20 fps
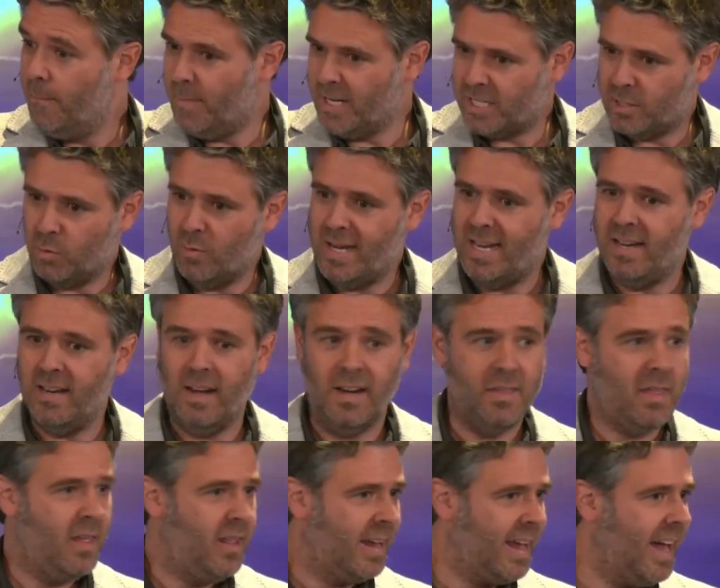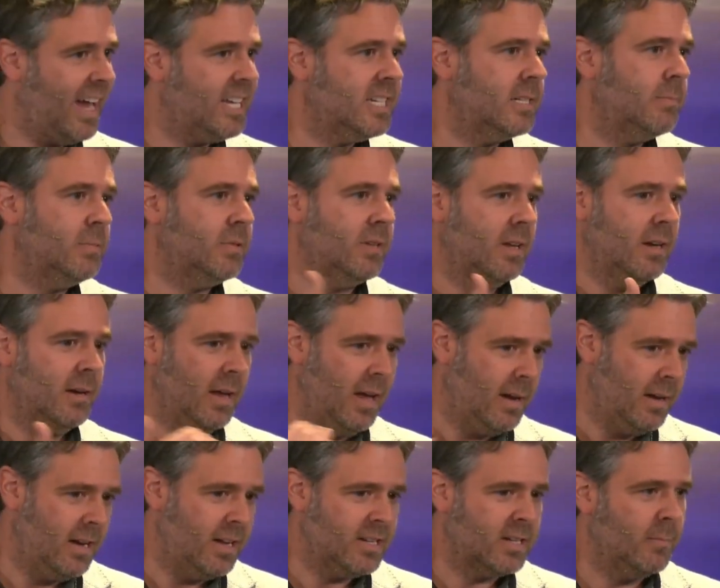between either the CASPs
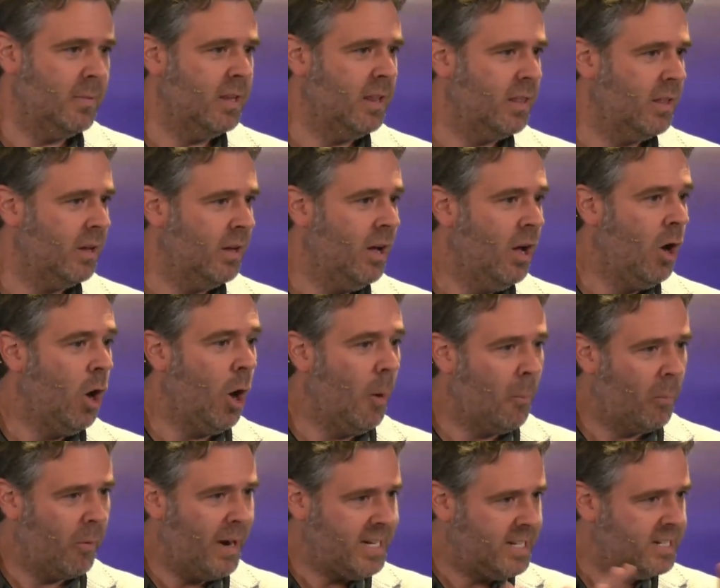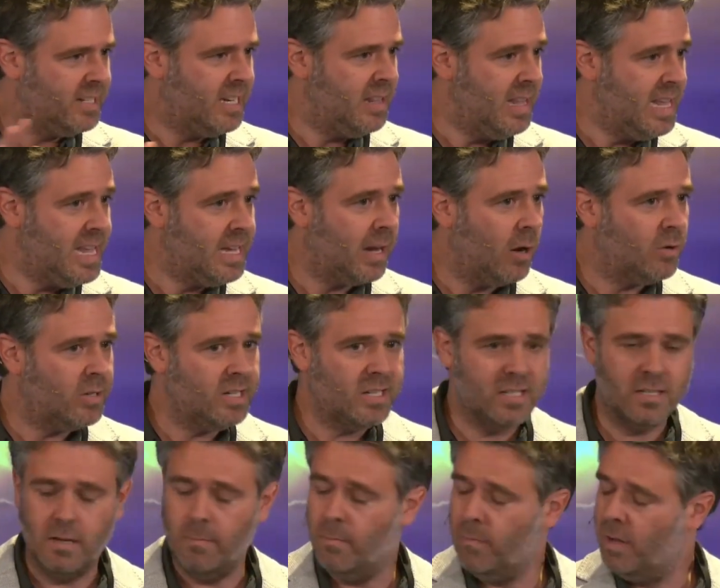and some of the other operators in the
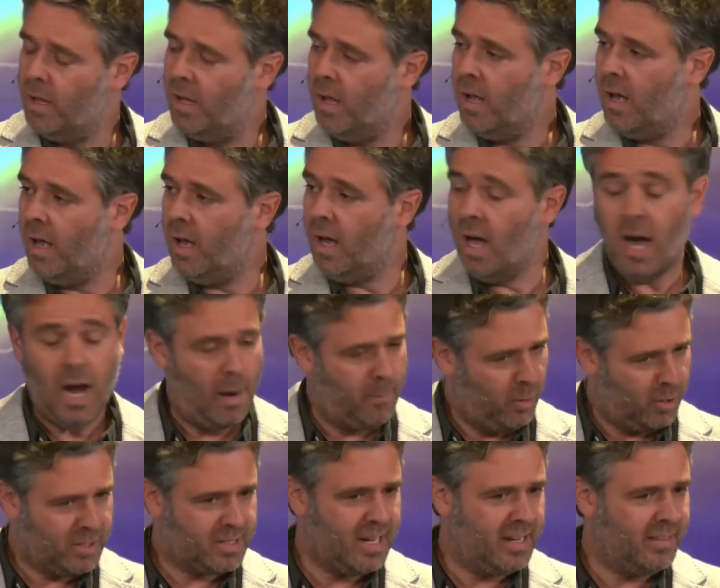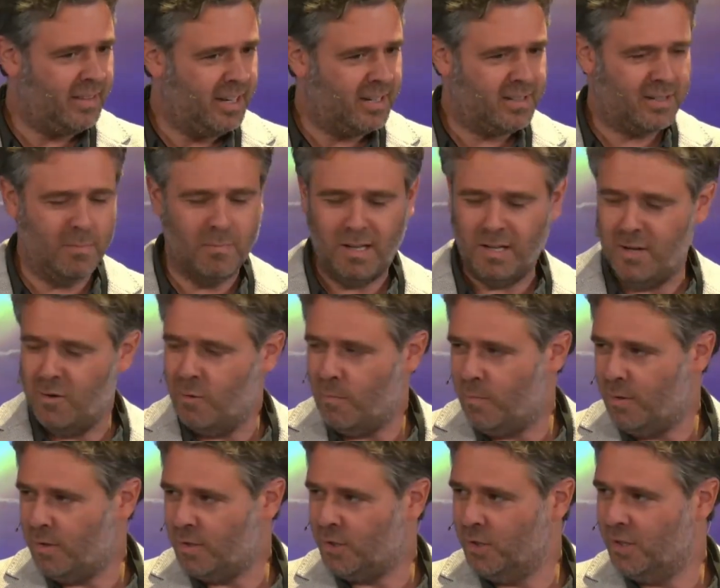ecosystem. I'm not saying that's something
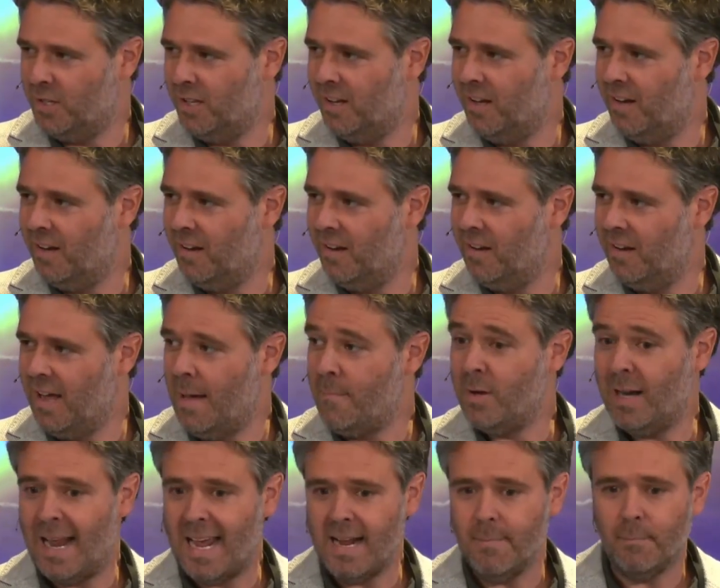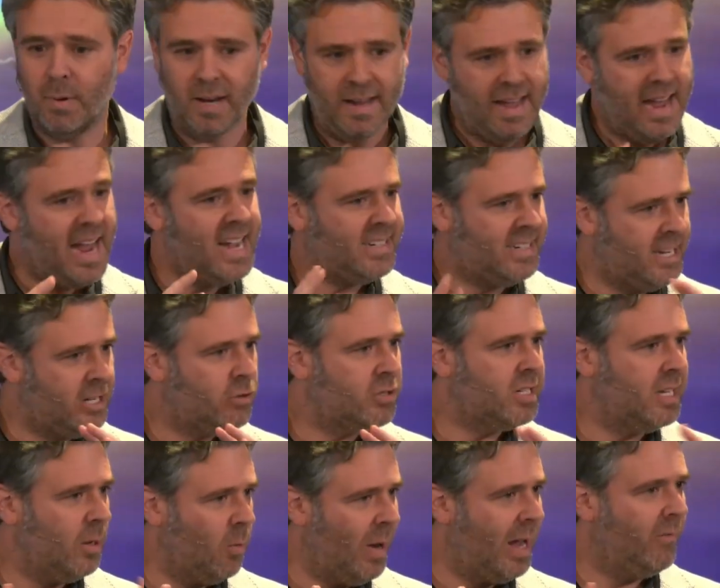Europe should emulate, but it's an
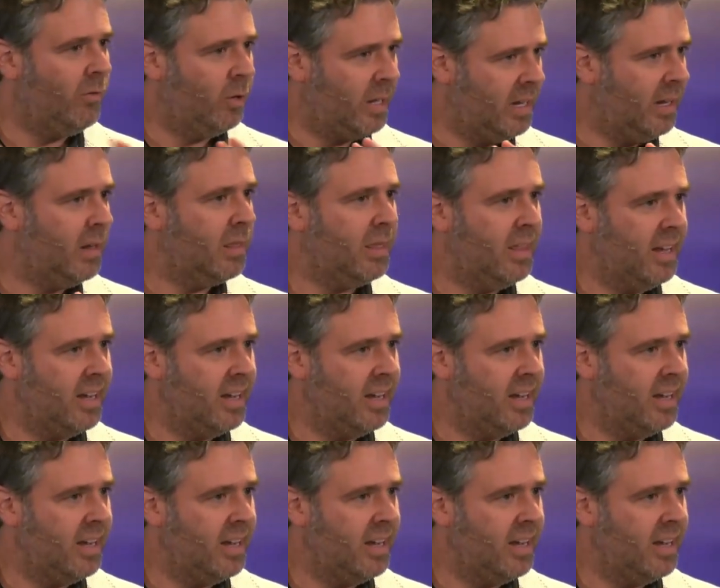interesting way of looking at